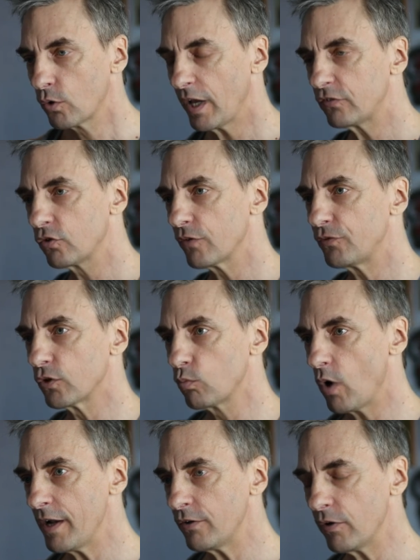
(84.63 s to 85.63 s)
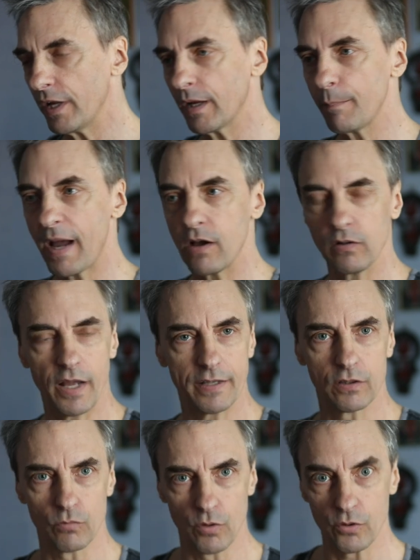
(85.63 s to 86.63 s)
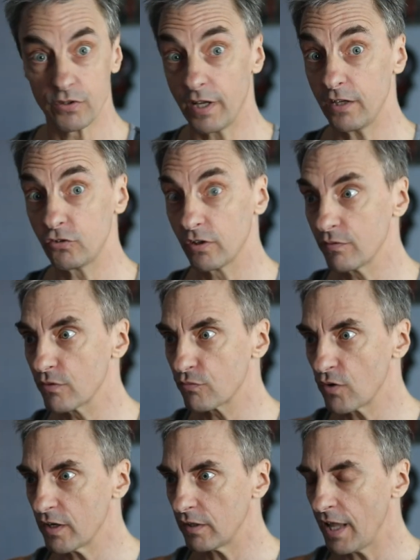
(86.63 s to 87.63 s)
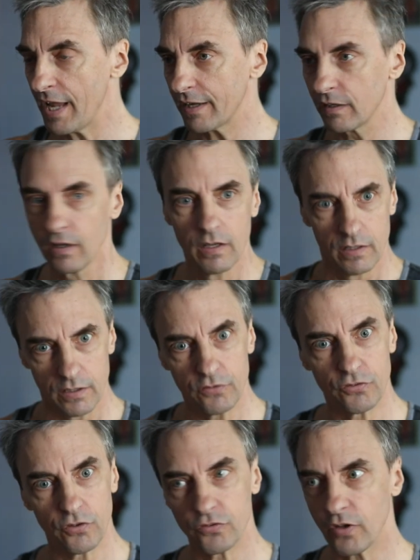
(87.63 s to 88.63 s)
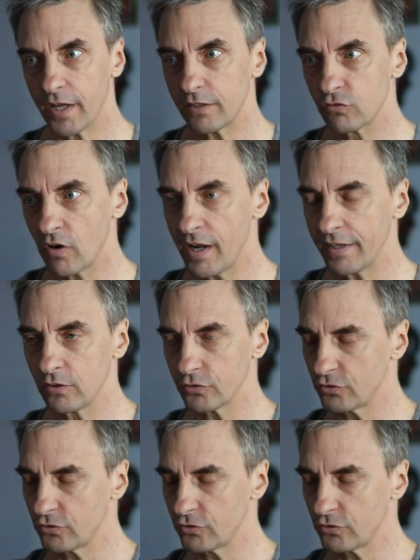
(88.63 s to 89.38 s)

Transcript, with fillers: Okay, so if you're wondering about like the rotation of the front leg, it's just like triangle.